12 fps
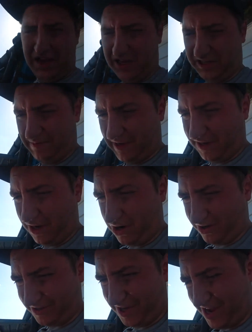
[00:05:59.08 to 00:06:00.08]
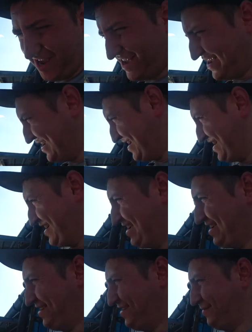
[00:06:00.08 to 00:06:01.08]
It's mega hot,
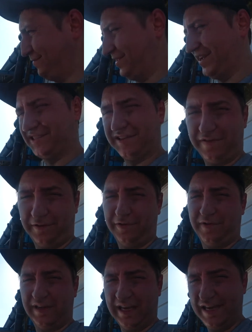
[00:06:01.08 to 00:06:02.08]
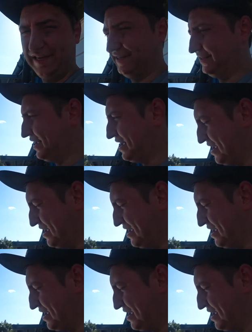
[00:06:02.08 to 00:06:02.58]
plus I forgot the keys.